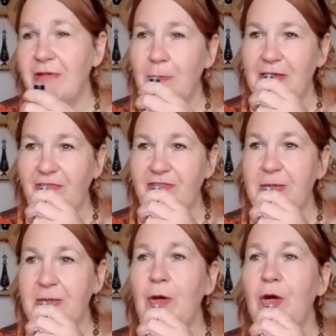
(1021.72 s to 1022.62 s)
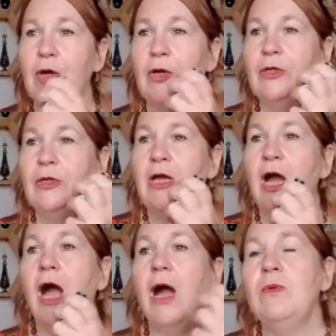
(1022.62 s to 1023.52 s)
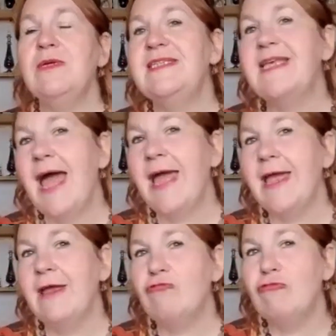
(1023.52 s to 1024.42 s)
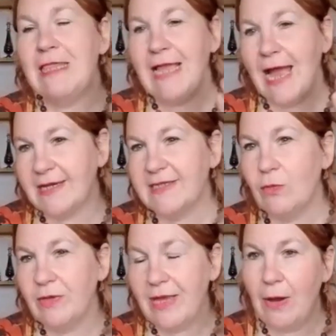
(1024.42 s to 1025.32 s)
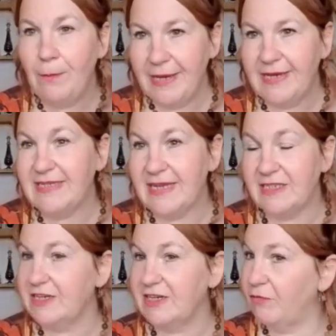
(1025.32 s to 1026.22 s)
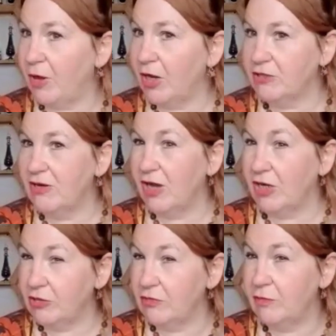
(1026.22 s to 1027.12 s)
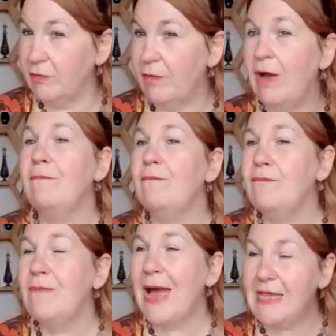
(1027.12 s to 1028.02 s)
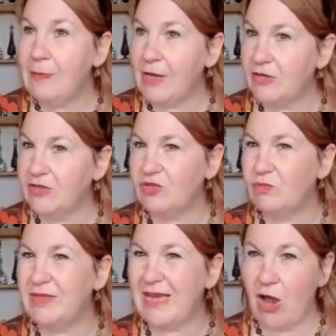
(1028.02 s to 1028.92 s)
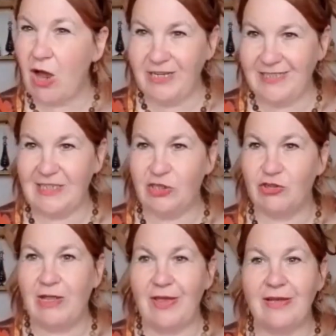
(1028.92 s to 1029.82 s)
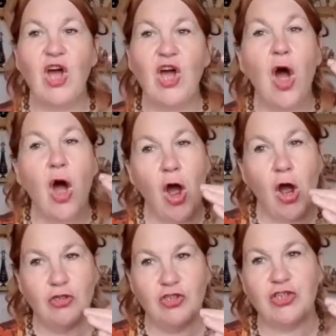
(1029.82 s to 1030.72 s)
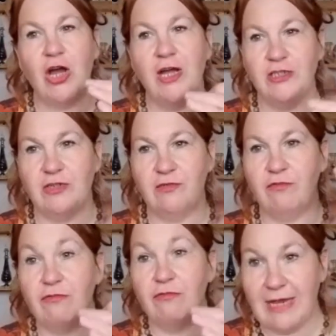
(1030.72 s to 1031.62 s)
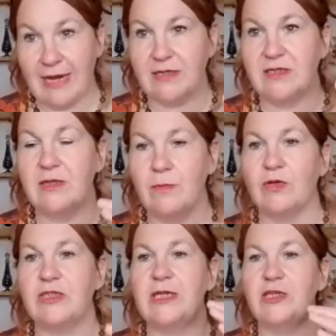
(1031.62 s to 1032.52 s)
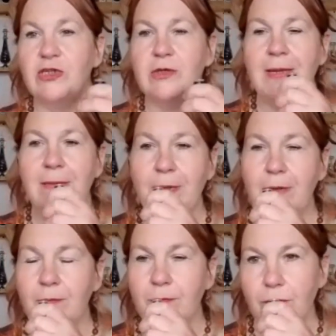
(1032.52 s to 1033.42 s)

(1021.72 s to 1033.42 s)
uplifting, but I would say relaxing without being sedative. But I mainly because with that high citral, that's hard to kind of relax the body. Do you know what I mean? But